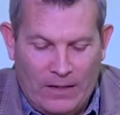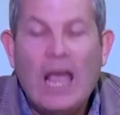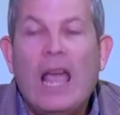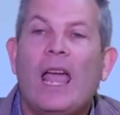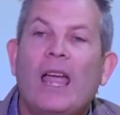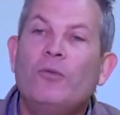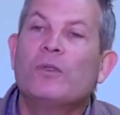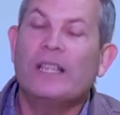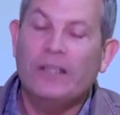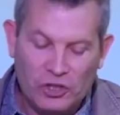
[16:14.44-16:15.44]
And it
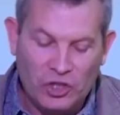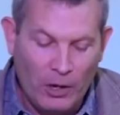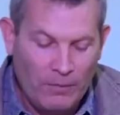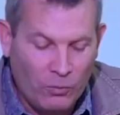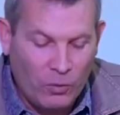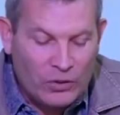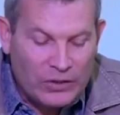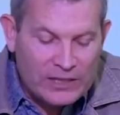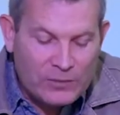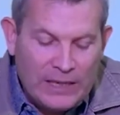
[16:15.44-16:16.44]
was in the time of the
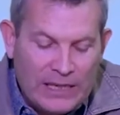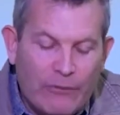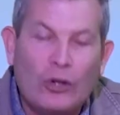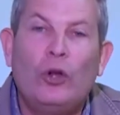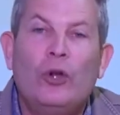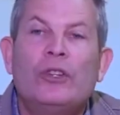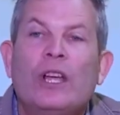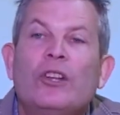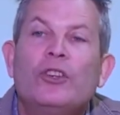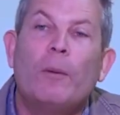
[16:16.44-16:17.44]
wilderness when David learned
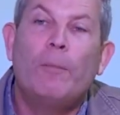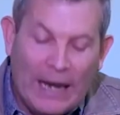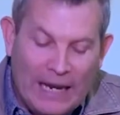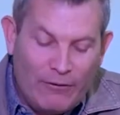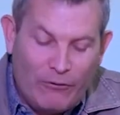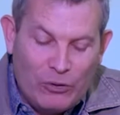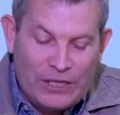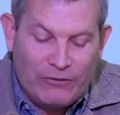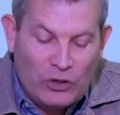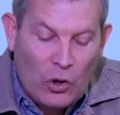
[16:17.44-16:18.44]
to obey the
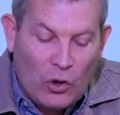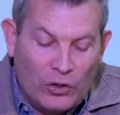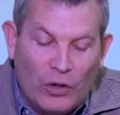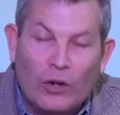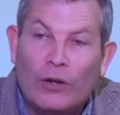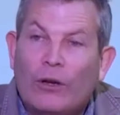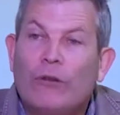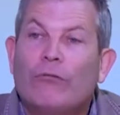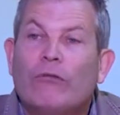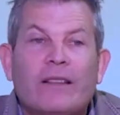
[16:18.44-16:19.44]
voice of God
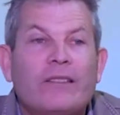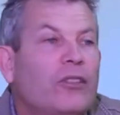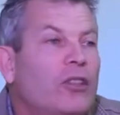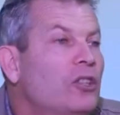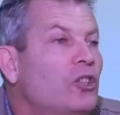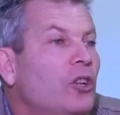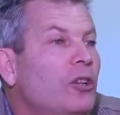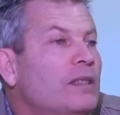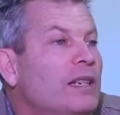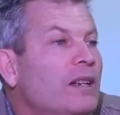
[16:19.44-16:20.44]
rather than the
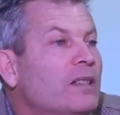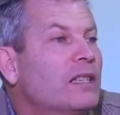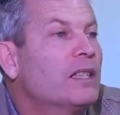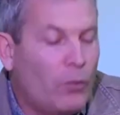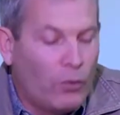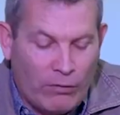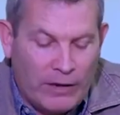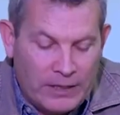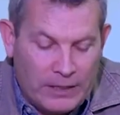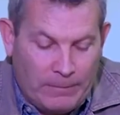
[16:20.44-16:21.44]
circumstances that were
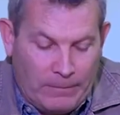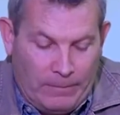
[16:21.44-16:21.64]
around him.